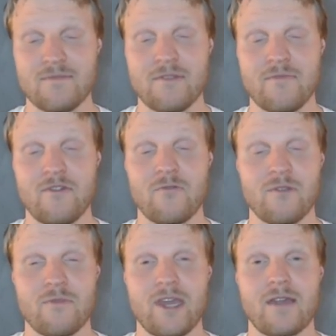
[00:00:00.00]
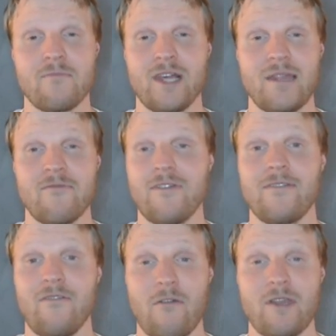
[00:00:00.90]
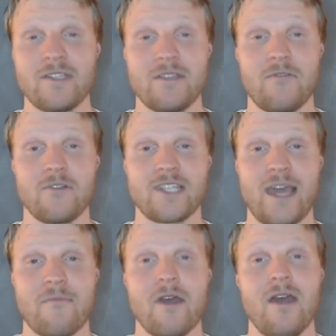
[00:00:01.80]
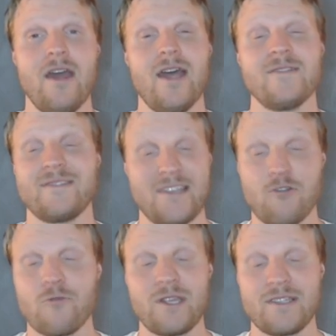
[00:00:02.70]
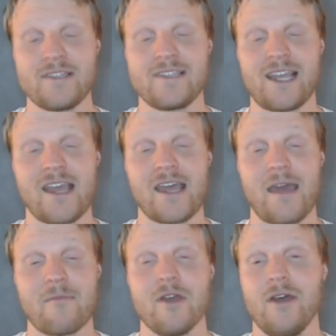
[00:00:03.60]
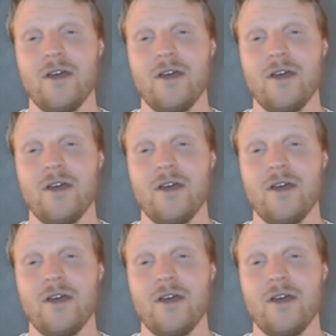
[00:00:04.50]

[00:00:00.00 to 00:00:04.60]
with me and played him 55 minutes in the first game and 0 minutes in the second game.